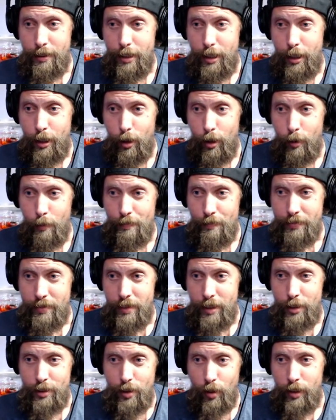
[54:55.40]
you know
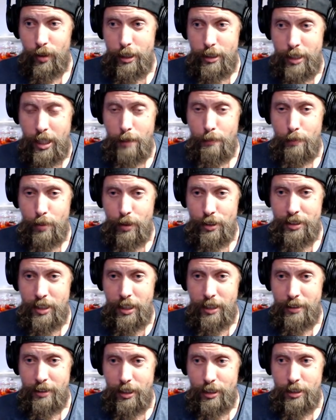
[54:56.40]
there's only
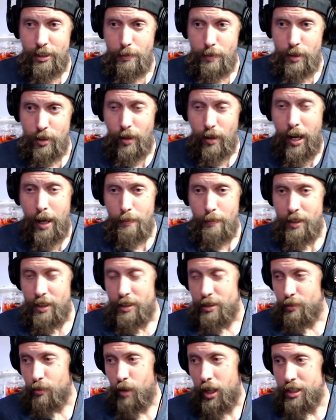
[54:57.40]
10% that's subscribed,
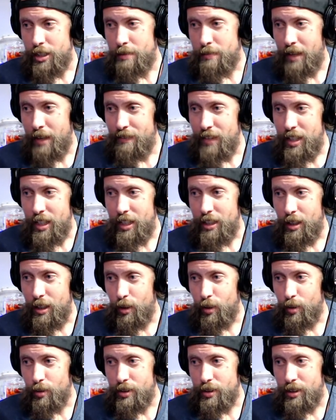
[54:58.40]
that's watching my
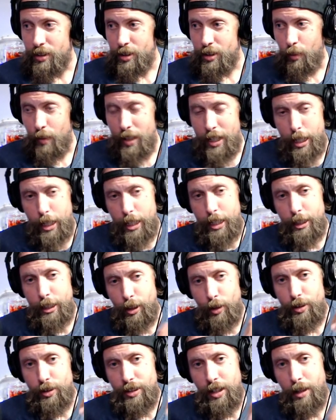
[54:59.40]
videos, so we need to get
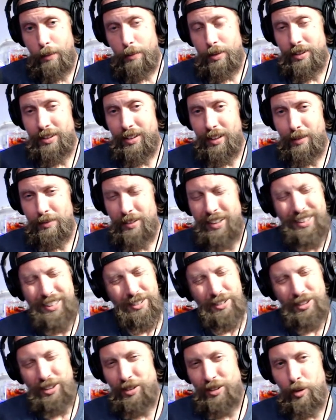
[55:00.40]
those numbers up. That's
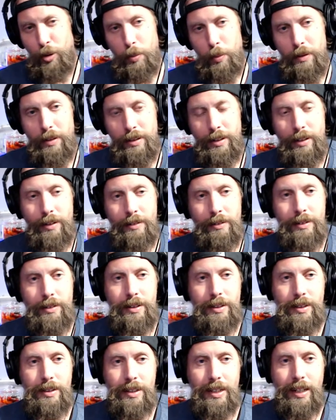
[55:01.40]
so stupid, you know?
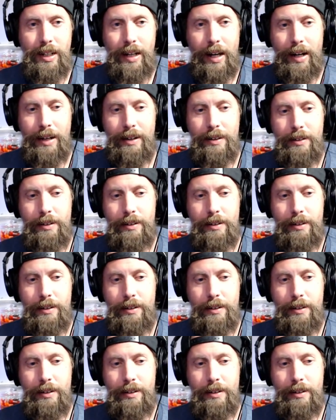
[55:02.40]
Get out of